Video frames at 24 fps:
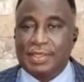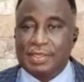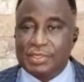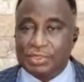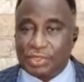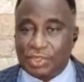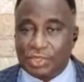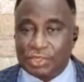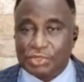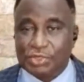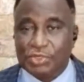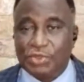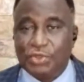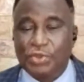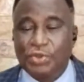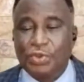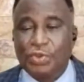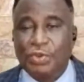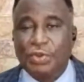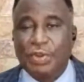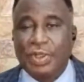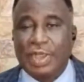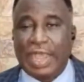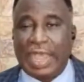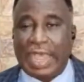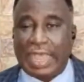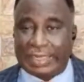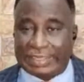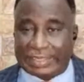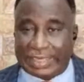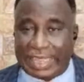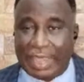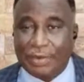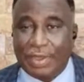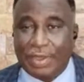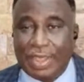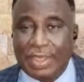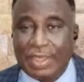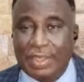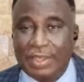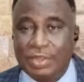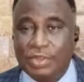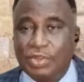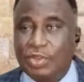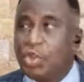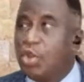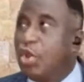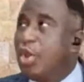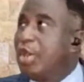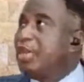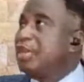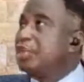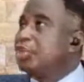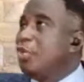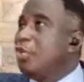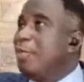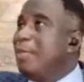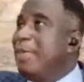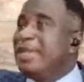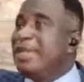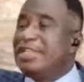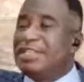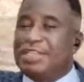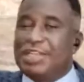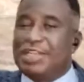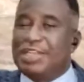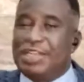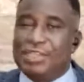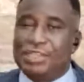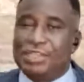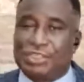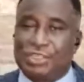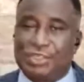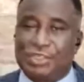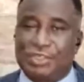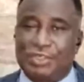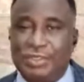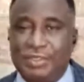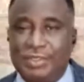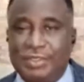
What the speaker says: is also a tower. Going into meditation